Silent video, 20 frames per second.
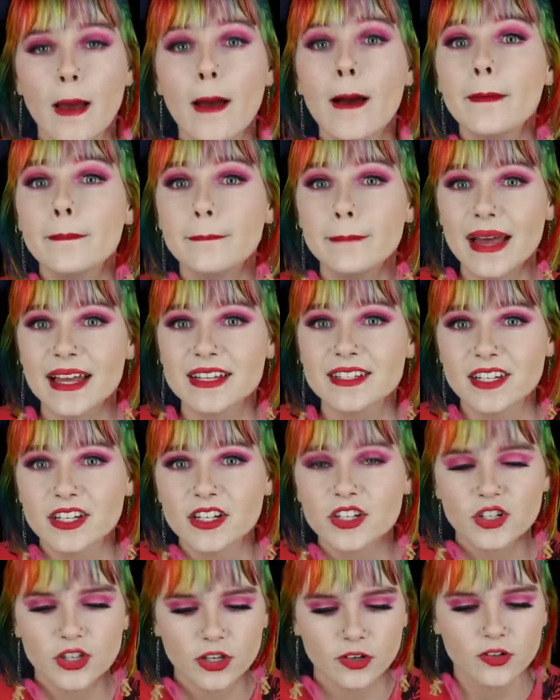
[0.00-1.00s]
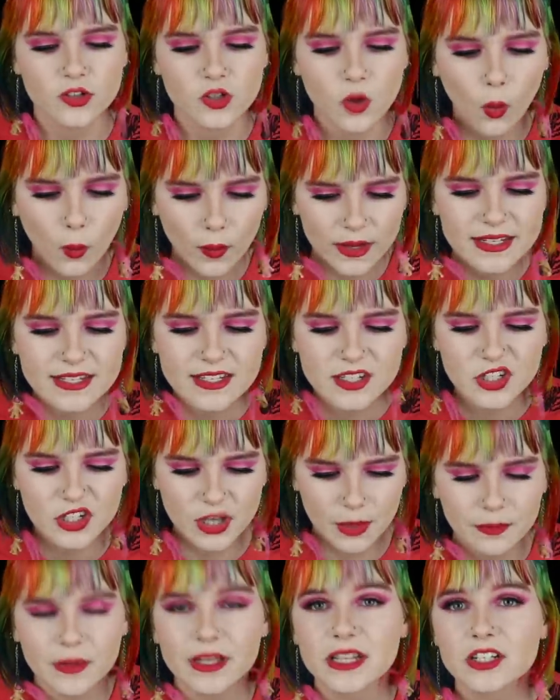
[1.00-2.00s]
message. There's always
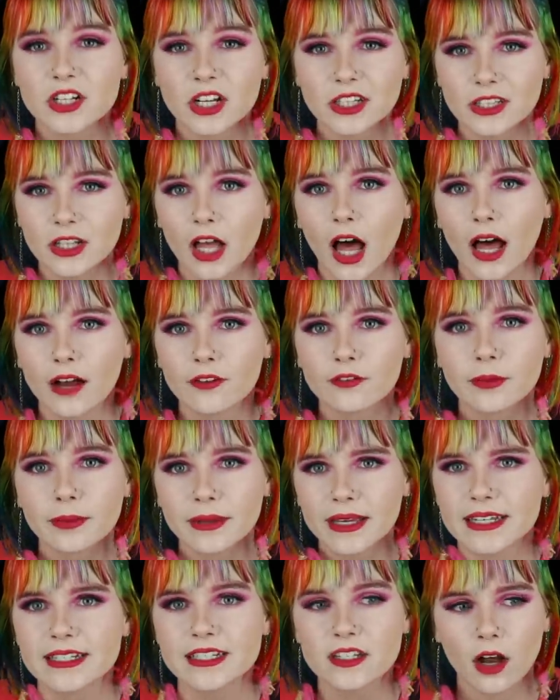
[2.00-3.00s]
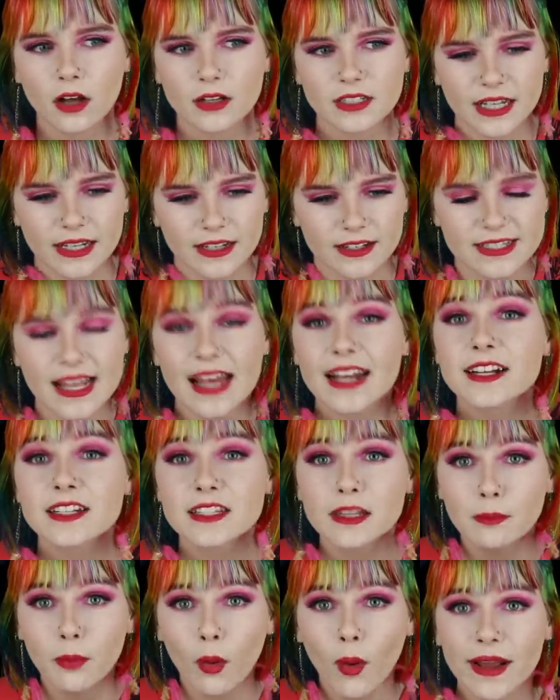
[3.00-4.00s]
something to learn from kids' content because that is
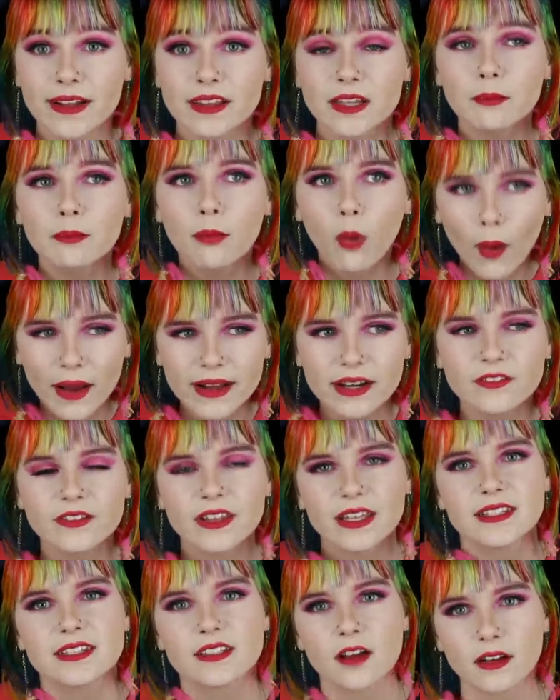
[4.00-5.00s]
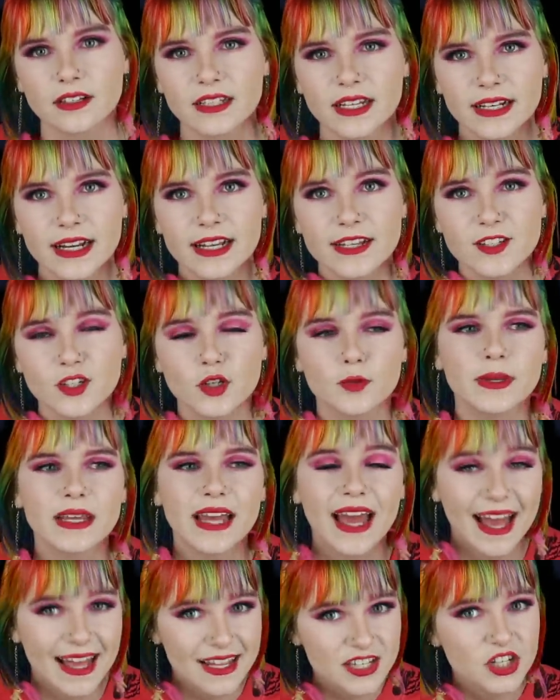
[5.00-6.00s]
the point. The point of kids' content is to be
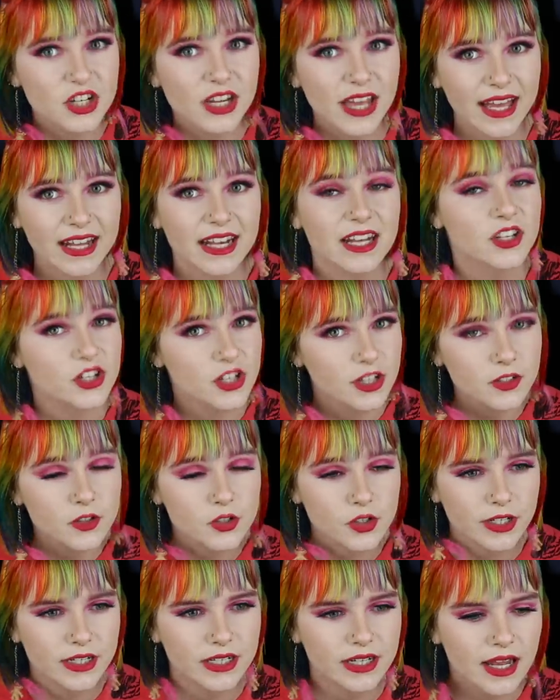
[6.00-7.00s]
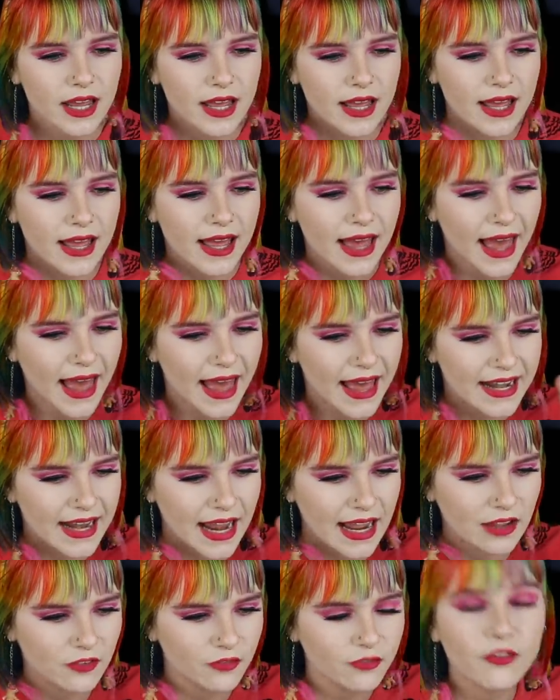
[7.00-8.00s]
educating children in
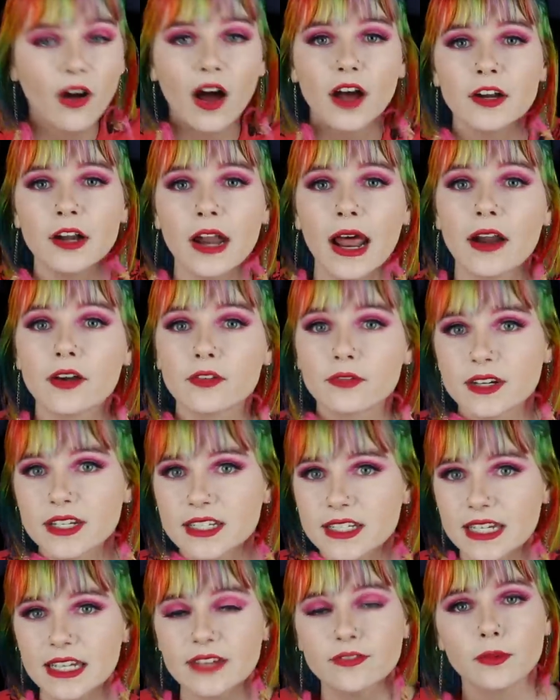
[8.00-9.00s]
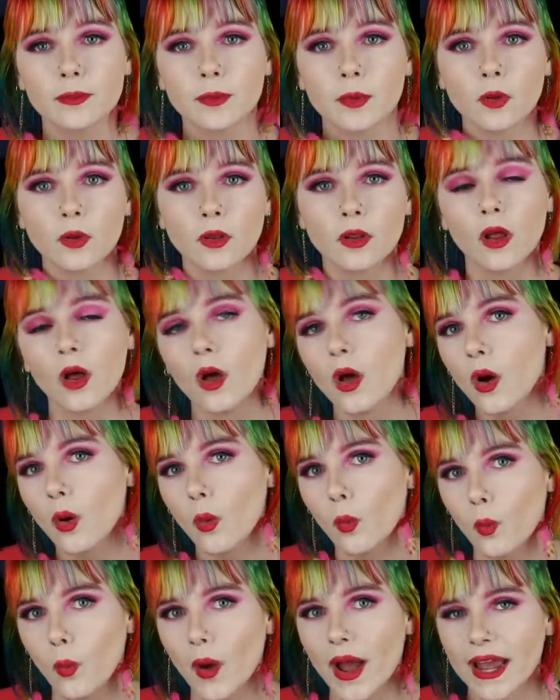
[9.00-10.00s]
a fun and receivable
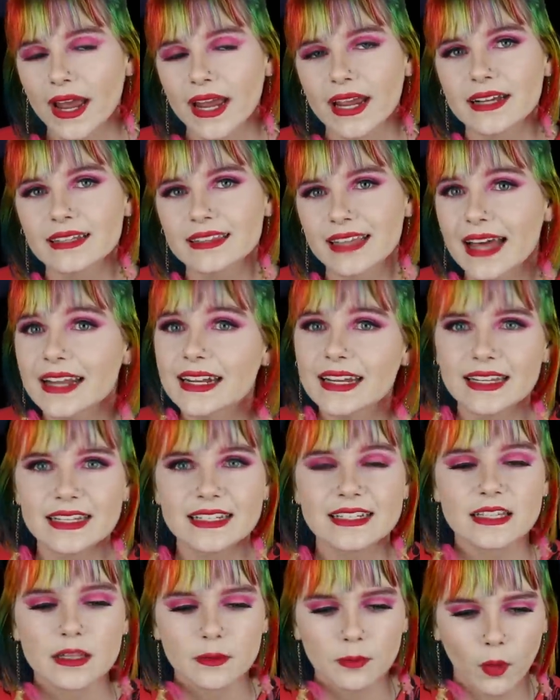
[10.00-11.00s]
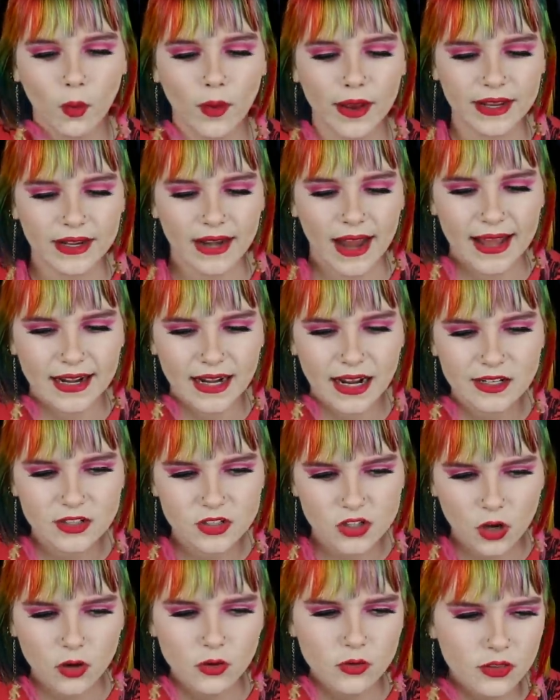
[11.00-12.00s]
way. That is the point. And I
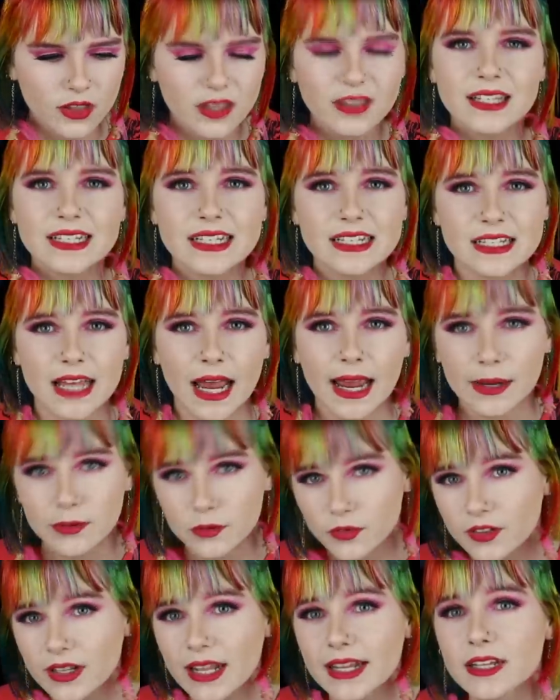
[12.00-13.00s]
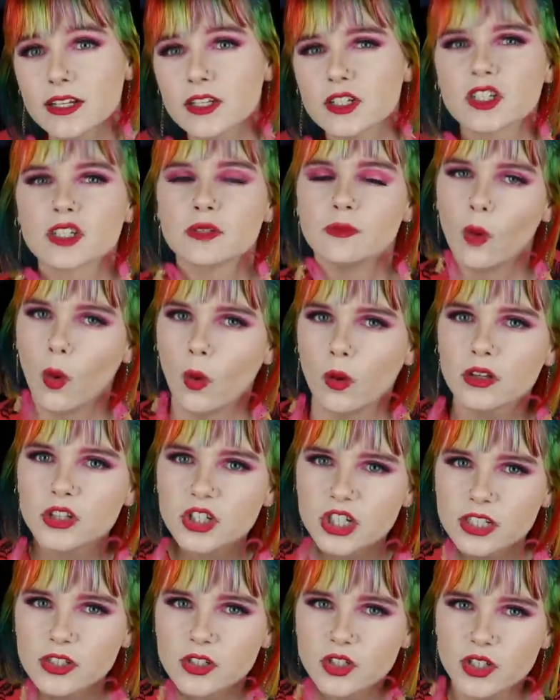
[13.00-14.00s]
don't think this is aimed for like small
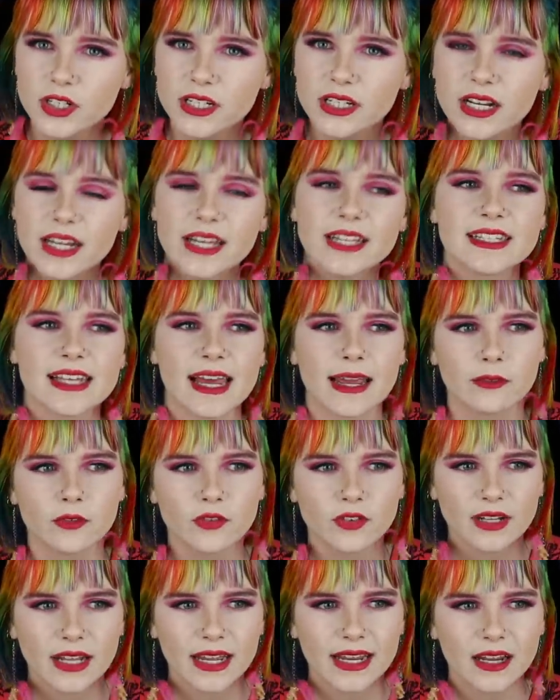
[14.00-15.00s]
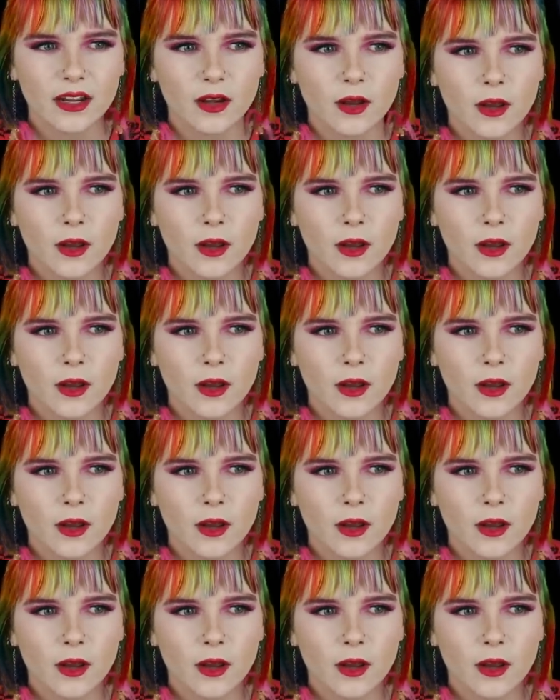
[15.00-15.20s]
children. It's aimed for like